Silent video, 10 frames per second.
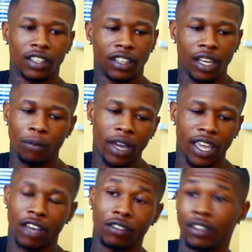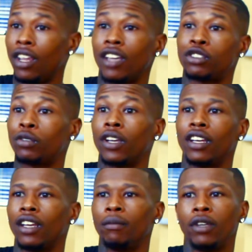they might have the next
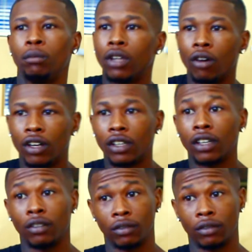trend that be blowing up.